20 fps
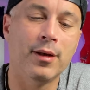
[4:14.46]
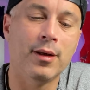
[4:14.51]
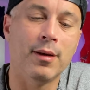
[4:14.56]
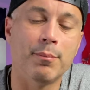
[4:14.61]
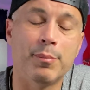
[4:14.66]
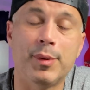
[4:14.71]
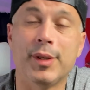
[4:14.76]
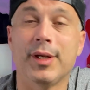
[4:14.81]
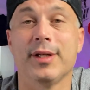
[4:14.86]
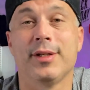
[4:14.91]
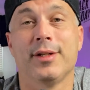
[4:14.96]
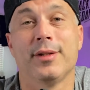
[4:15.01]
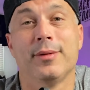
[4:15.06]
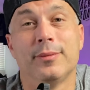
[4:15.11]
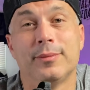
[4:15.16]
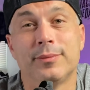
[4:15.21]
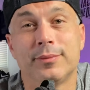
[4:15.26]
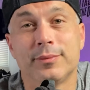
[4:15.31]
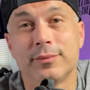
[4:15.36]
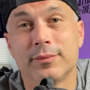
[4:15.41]
But
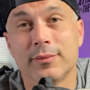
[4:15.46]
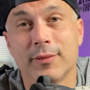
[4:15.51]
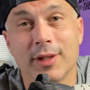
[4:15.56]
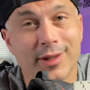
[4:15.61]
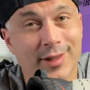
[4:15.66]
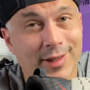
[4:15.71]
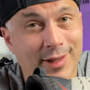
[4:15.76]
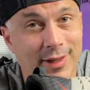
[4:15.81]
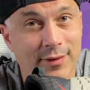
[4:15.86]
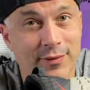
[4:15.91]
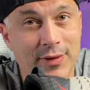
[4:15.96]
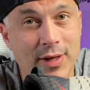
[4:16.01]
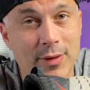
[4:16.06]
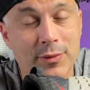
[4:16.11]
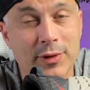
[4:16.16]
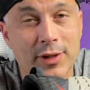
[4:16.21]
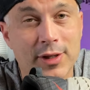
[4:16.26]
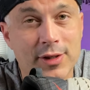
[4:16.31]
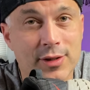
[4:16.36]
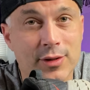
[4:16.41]
again, if they
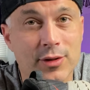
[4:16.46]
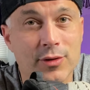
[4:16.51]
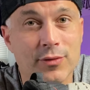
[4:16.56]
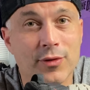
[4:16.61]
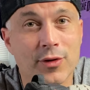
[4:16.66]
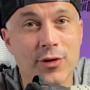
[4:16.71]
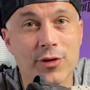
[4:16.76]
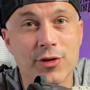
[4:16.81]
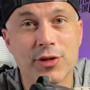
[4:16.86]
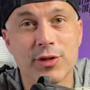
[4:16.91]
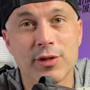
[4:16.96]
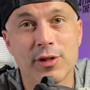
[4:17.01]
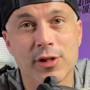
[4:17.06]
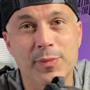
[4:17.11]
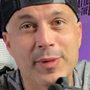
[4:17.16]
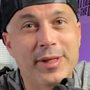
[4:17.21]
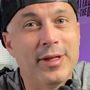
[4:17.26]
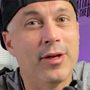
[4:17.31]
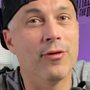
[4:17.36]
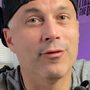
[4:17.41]
release a new version, the
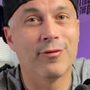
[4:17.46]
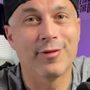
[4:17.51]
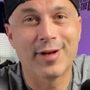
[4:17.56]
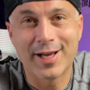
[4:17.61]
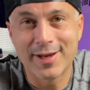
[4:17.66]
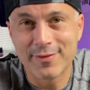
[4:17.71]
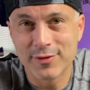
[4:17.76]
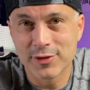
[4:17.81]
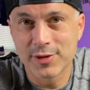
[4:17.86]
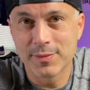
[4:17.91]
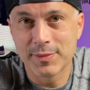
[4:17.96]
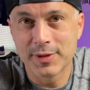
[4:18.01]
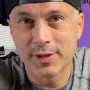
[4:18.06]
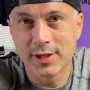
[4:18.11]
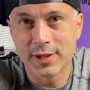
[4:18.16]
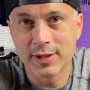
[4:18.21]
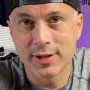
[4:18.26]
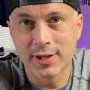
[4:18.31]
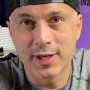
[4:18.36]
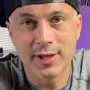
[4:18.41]
Speedgoat 5 or something
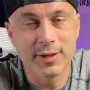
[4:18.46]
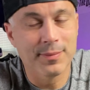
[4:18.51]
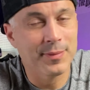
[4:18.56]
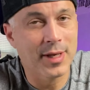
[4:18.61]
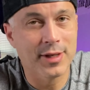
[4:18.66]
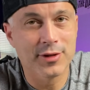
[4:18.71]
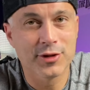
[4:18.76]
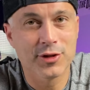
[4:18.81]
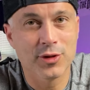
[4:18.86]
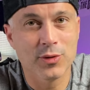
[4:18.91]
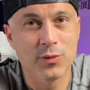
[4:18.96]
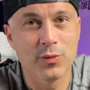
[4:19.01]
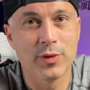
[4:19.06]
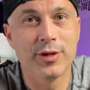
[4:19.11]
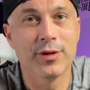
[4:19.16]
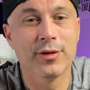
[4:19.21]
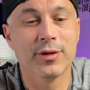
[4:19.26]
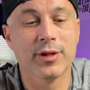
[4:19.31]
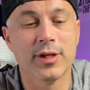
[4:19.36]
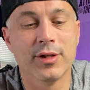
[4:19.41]
like that, I'm not sure when
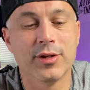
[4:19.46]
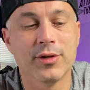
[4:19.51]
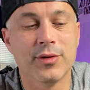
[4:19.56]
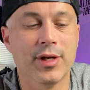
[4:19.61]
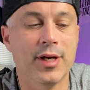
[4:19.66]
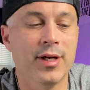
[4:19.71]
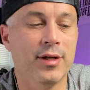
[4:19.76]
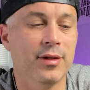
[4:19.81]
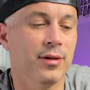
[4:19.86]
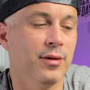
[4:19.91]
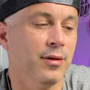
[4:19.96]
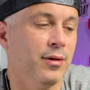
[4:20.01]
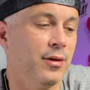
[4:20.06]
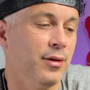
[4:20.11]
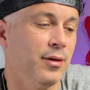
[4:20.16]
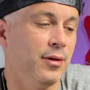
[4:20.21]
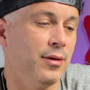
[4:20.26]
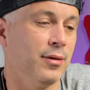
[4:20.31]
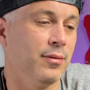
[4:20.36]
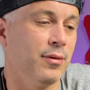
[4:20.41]
they're going to do that.
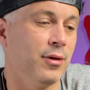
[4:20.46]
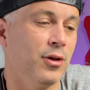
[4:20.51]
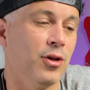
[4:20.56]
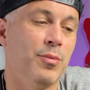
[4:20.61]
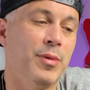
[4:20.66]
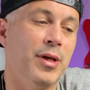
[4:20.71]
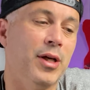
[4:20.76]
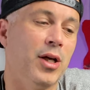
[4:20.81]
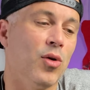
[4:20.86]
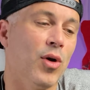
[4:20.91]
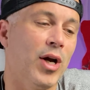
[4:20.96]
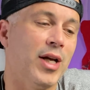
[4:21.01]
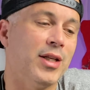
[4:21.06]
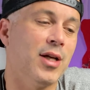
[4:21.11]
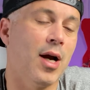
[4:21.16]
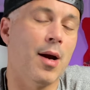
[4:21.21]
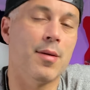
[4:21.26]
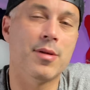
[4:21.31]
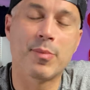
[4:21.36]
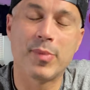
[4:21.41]
It could be a great
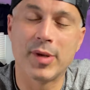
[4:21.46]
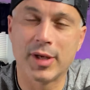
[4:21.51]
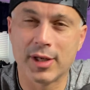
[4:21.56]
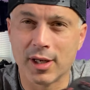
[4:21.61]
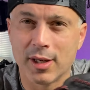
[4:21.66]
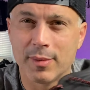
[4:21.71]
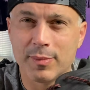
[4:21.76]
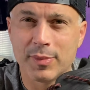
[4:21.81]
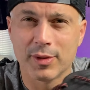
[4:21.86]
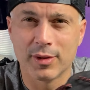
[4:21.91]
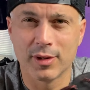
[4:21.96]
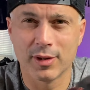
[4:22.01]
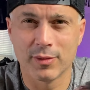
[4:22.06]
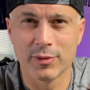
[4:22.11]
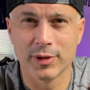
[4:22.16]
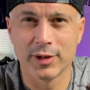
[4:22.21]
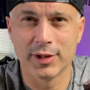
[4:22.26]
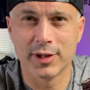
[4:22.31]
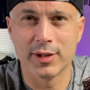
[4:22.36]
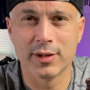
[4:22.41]
time to pick up a
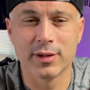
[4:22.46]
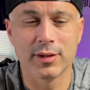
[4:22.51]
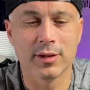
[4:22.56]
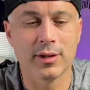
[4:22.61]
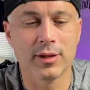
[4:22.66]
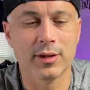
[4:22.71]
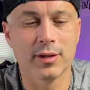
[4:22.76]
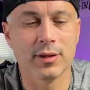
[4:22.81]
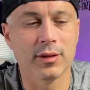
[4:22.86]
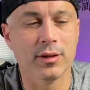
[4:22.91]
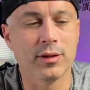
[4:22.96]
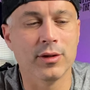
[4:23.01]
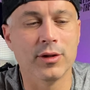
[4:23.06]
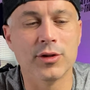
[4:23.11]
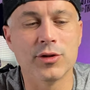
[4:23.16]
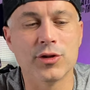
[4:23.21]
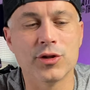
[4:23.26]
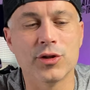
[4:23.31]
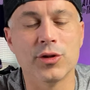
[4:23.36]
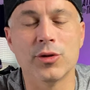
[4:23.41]
really
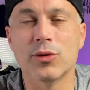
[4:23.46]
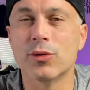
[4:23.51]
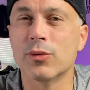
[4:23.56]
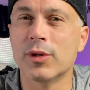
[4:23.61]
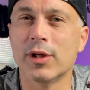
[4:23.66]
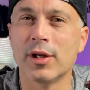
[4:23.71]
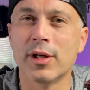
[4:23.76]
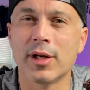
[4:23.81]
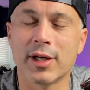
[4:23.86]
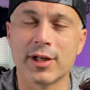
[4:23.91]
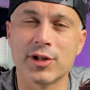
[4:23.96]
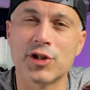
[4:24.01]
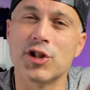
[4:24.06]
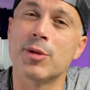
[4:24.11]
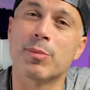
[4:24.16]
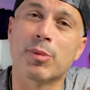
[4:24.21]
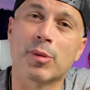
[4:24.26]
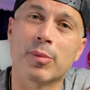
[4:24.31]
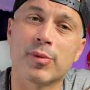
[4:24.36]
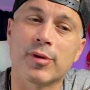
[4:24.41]
good shoe at a
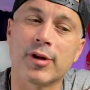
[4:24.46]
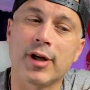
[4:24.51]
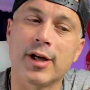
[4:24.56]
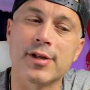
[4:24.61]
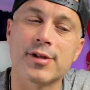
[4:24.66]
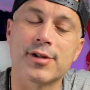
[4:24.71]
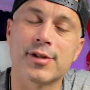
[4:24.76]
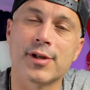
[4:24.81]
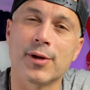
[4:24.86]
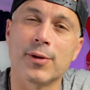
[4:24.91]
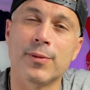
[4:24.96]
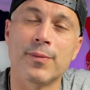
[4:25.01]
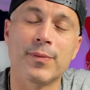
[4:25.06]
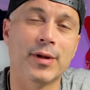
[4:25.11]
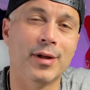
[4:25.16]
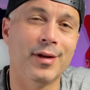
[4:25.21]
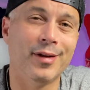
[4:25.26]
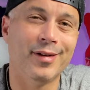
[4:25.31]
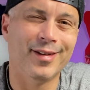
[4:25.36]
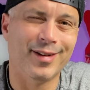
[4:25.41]
cheaper price. So
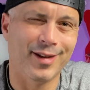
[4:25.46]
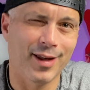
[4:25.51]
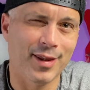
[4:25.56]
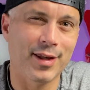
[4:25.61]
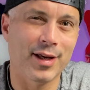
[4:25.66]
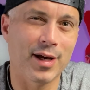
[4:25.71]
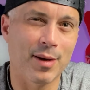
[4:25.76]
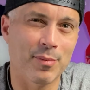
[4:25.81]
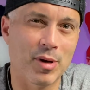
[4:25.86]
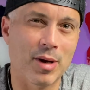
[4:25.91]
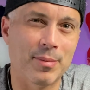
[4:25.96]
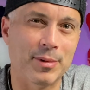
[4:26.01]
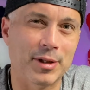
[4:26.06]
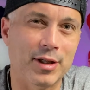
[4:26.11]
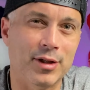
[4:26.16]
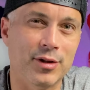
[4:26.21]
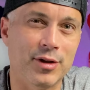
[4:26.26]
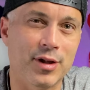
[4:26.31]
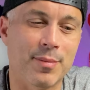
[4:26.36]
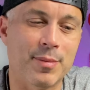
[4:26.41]
I think I'm probably
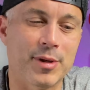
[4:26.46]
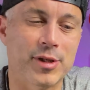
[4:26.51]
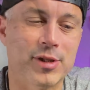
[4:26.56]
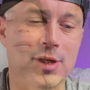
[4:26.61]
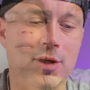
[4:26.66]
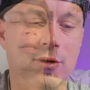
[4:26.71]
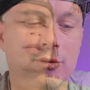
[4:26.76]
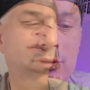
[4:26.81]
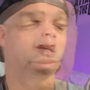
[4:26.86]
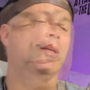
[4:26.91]
going to do that myself.